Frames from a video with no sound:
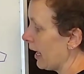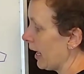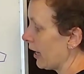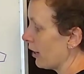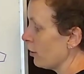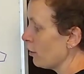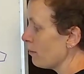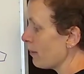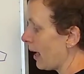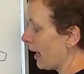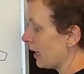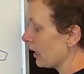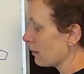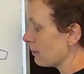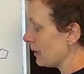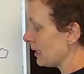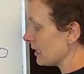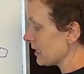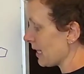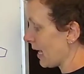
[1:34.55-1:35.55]
Aromatic
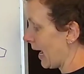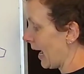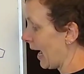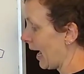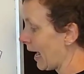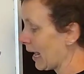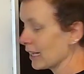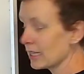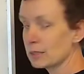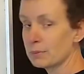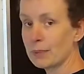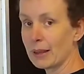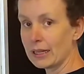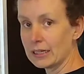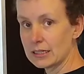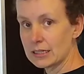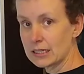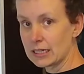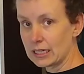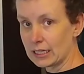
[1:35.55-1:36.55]
means it has
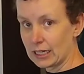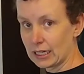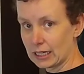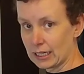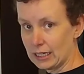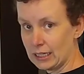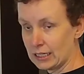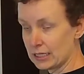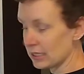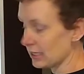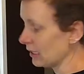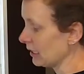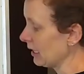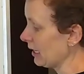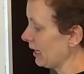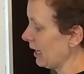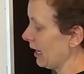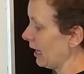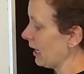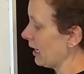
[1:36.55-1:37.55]
benzene in it,
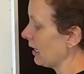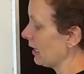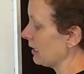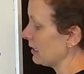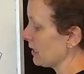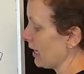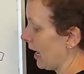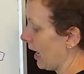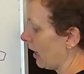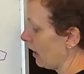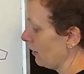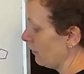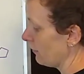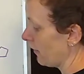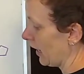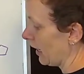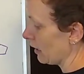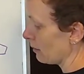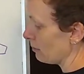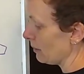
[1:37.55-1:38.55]
and
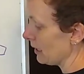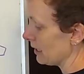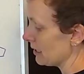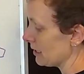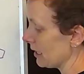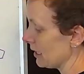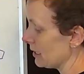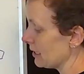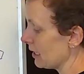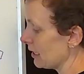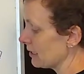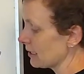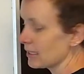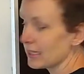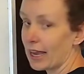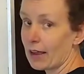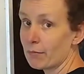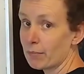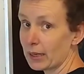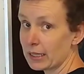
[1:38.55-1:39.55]
aliphatic means it doesn't
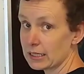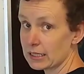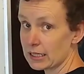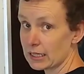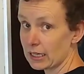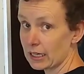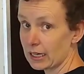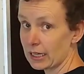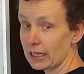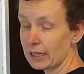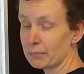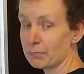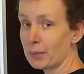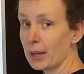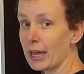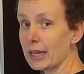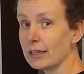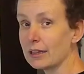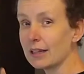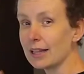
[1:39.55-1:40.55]
have benzene in it.
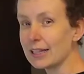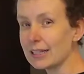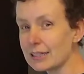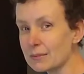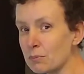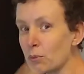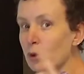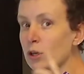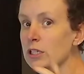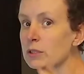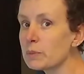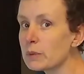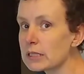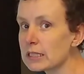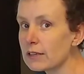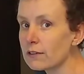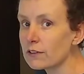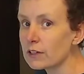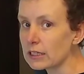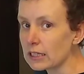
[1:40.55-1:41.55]
But it's more
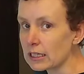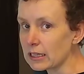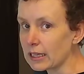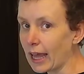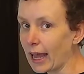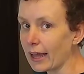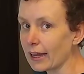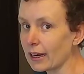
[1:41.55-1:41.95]
specific than that.